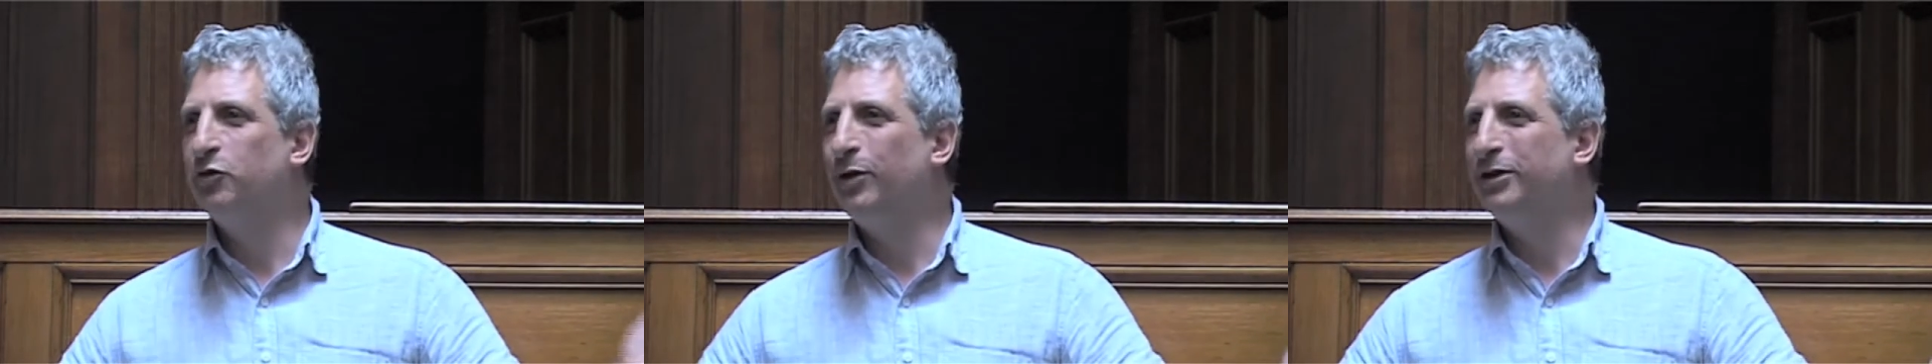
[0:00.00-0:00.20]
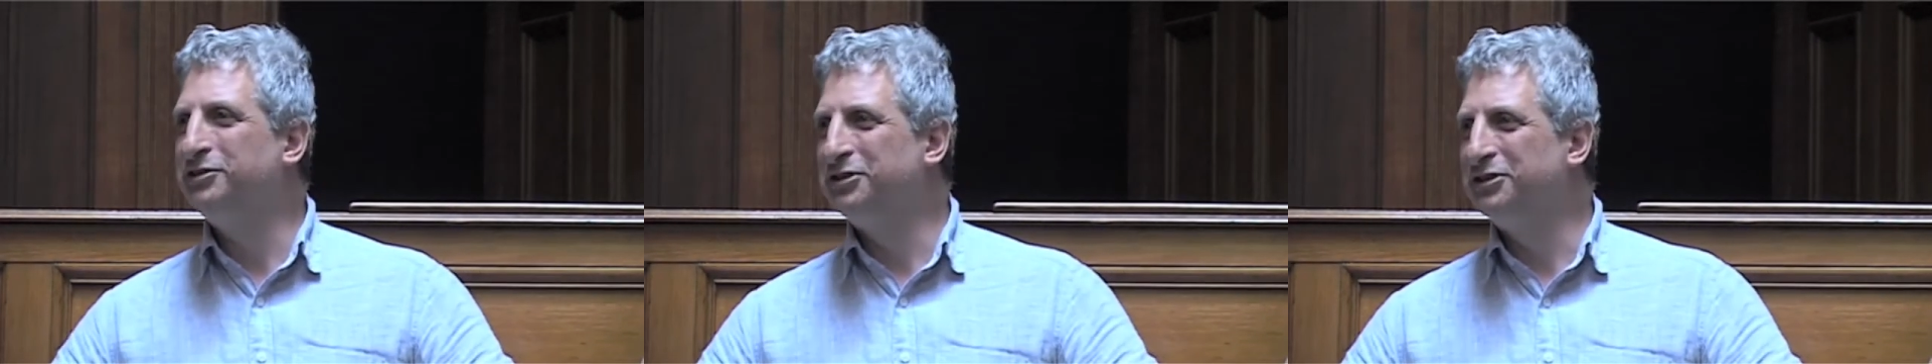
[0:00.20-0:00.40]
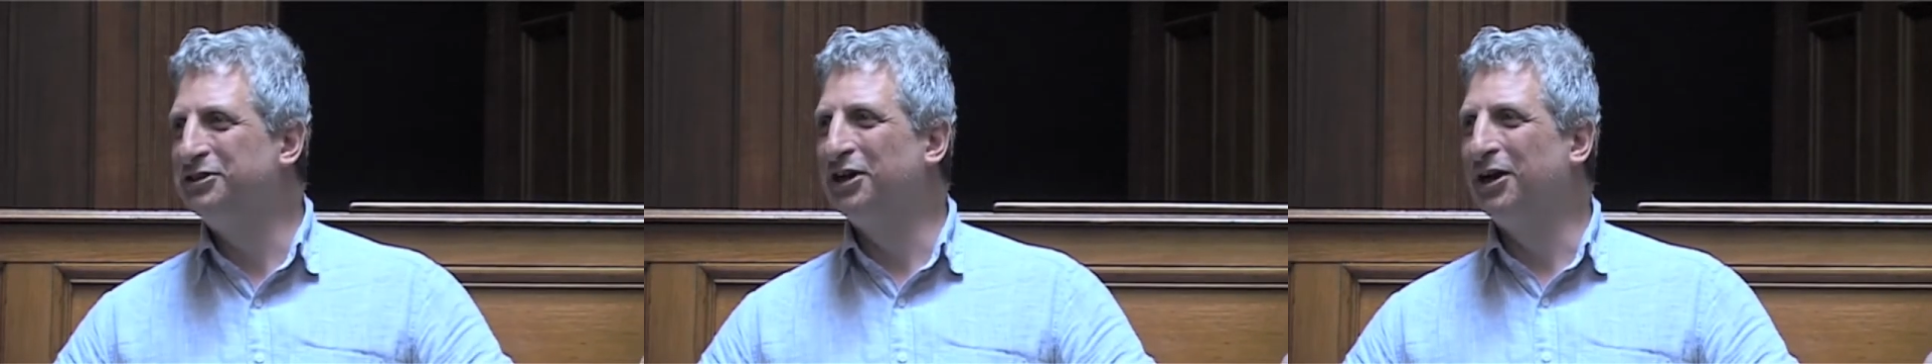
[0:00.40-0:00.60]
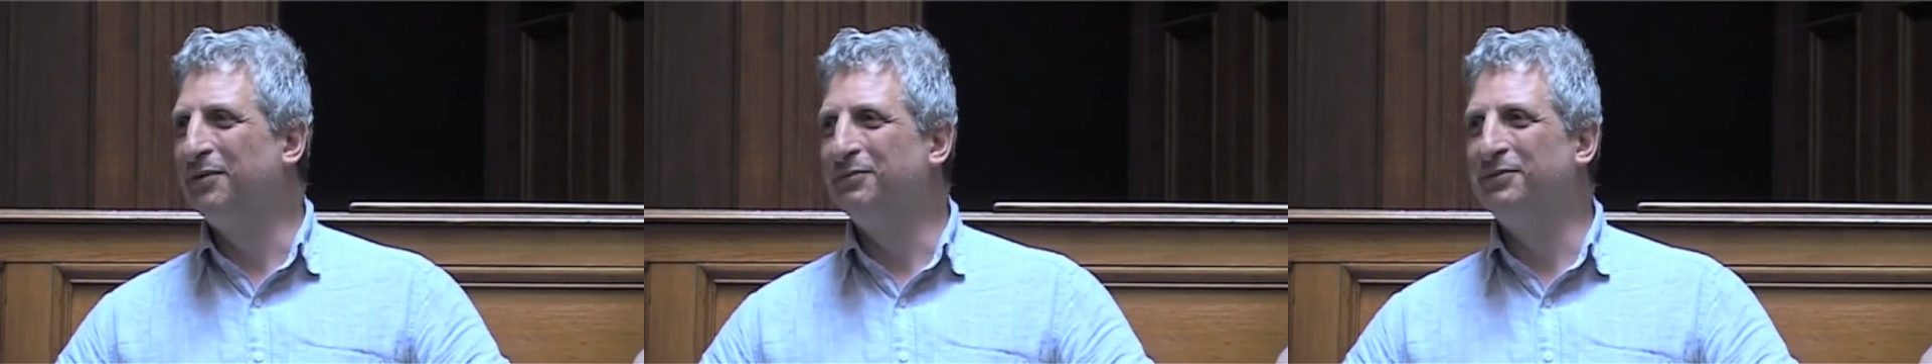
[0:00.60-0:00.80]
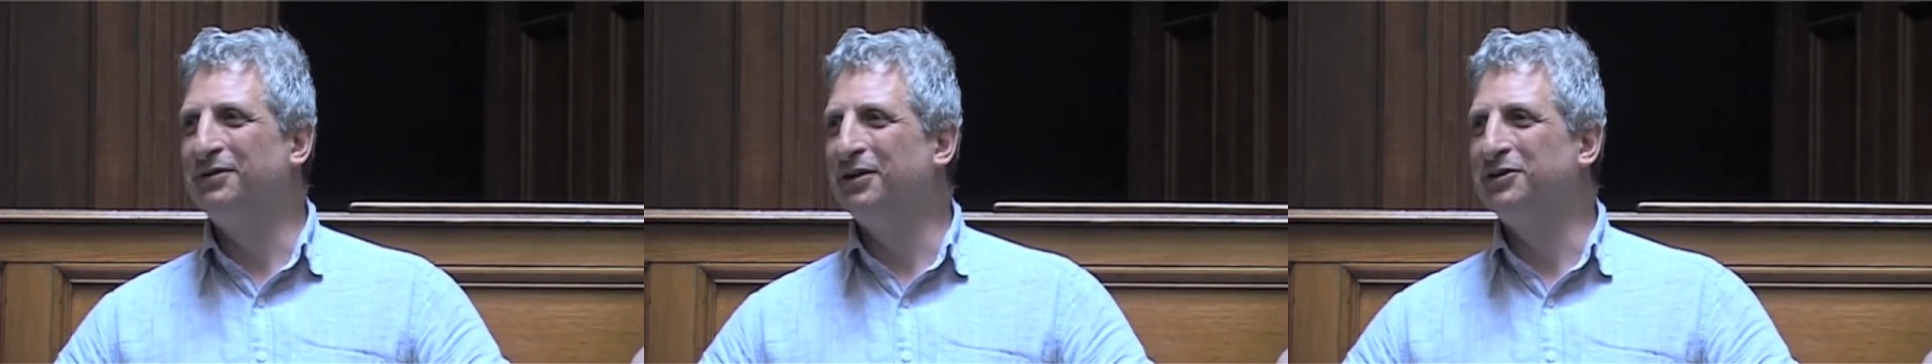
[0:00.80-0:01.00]
Question
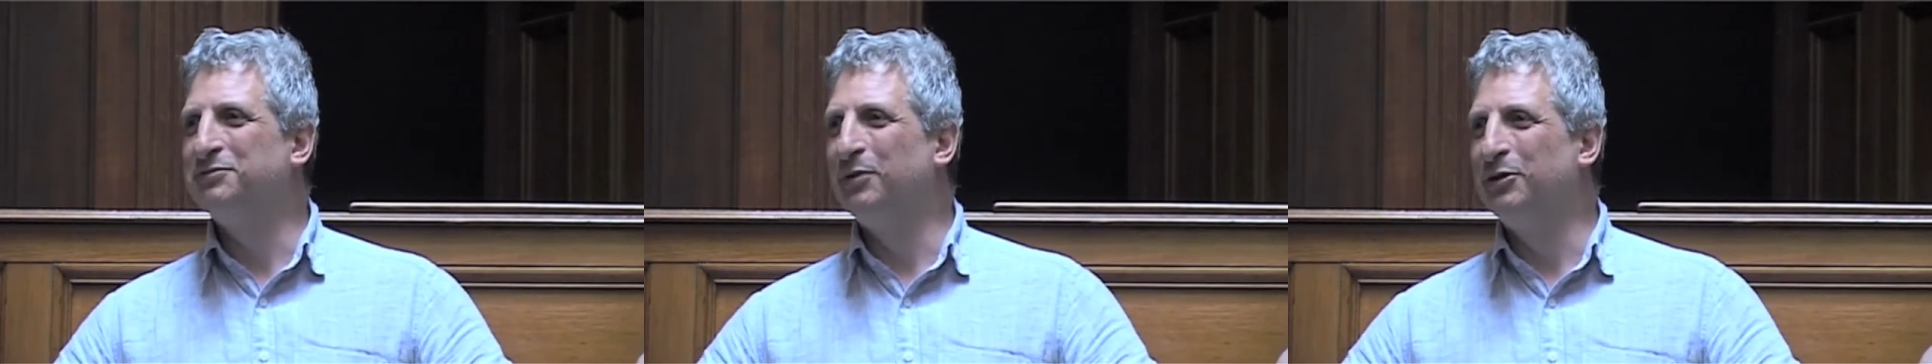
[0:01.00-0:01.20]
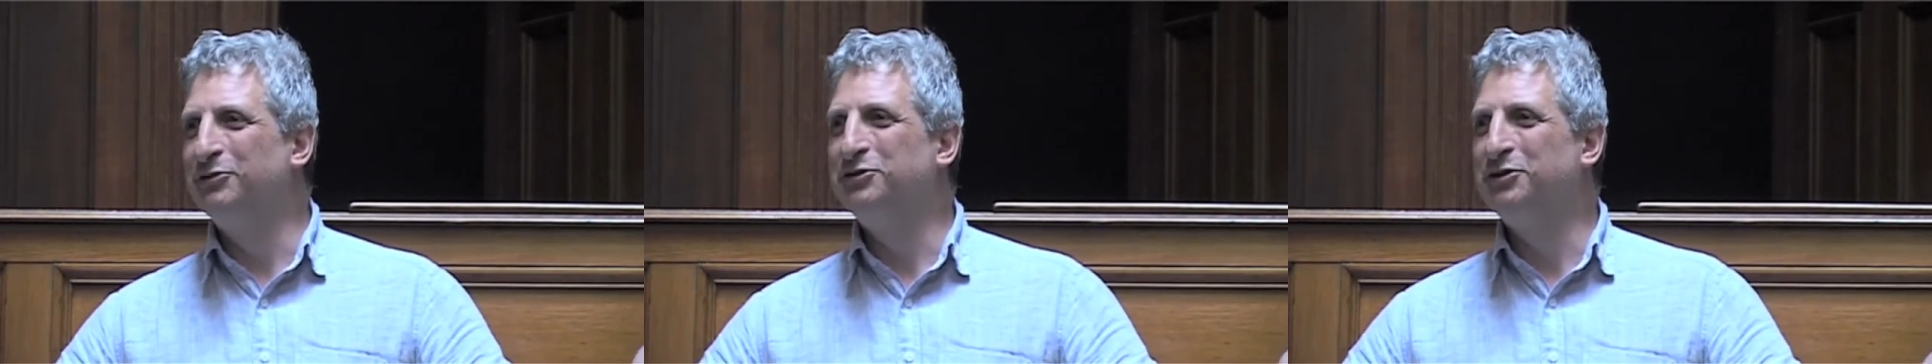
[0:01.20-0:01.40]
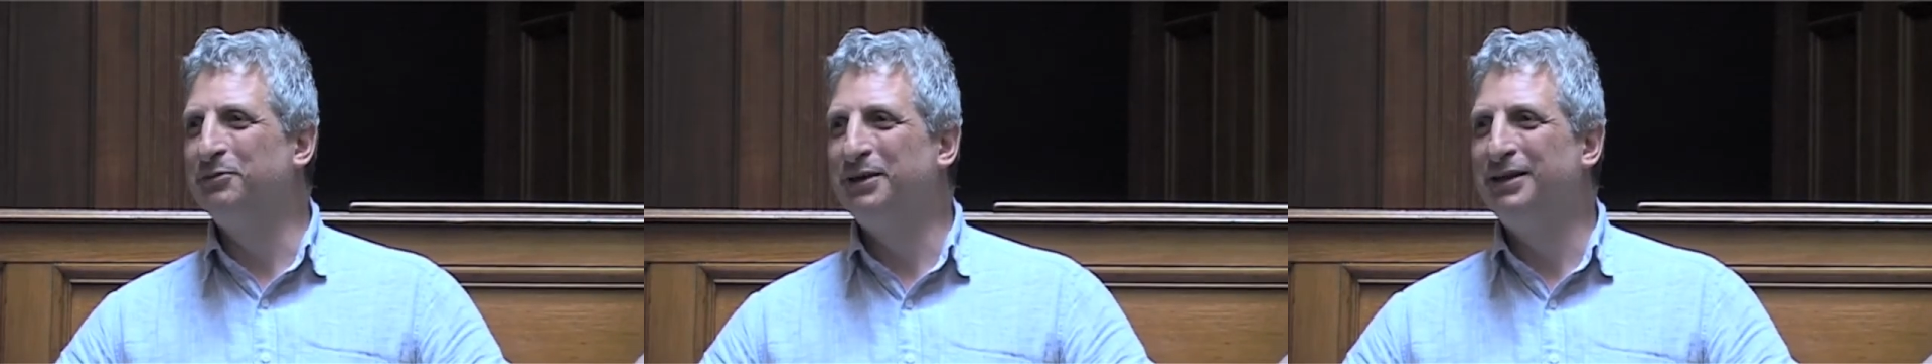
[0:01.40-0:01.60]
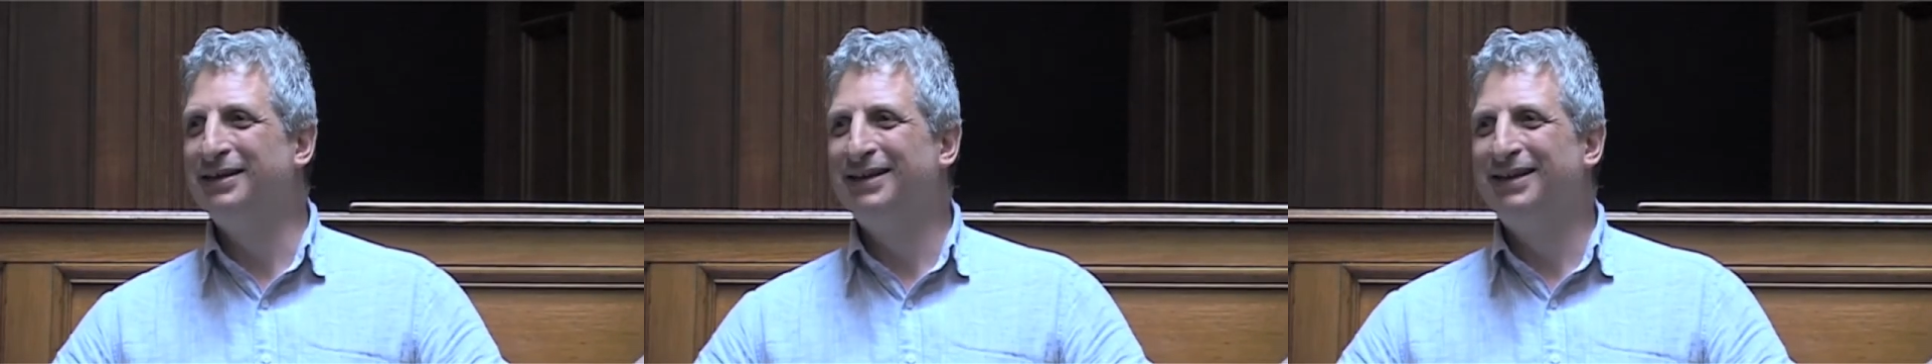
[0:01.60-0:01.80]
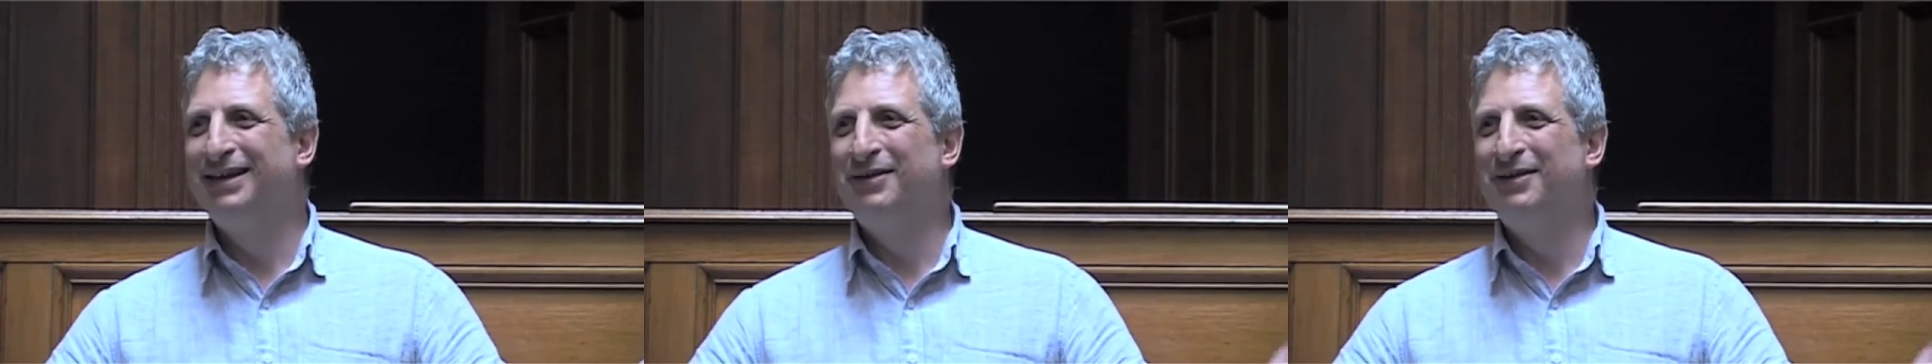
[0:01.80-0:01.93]
Time, I suppose, do we?